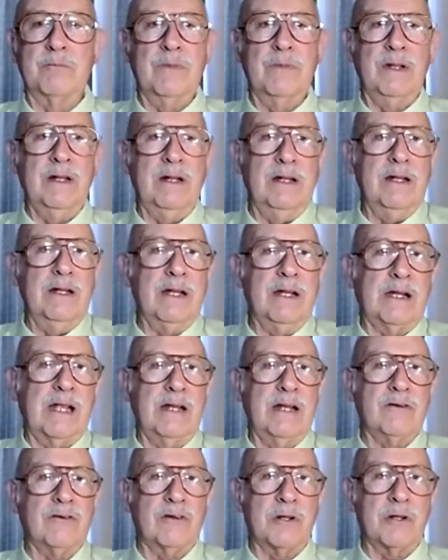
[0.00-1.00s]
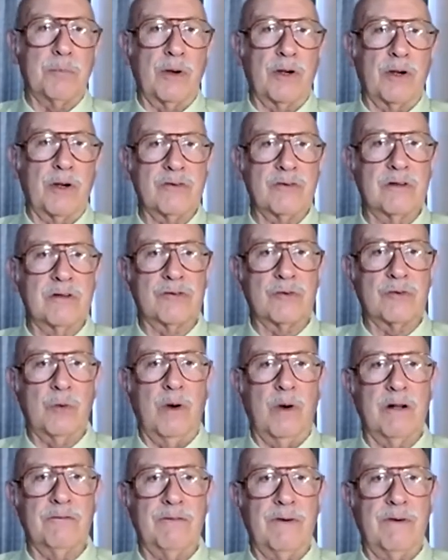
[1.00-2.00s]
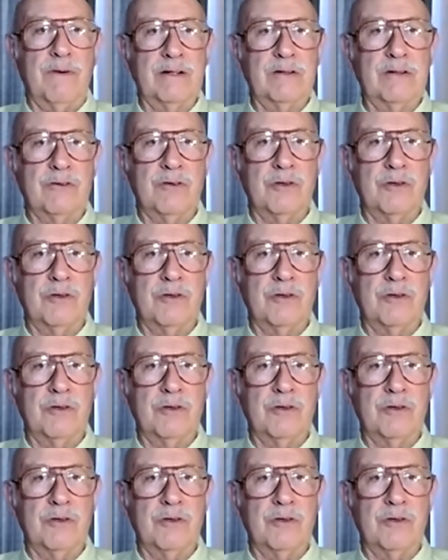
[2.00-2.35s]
it indicates the person is qualified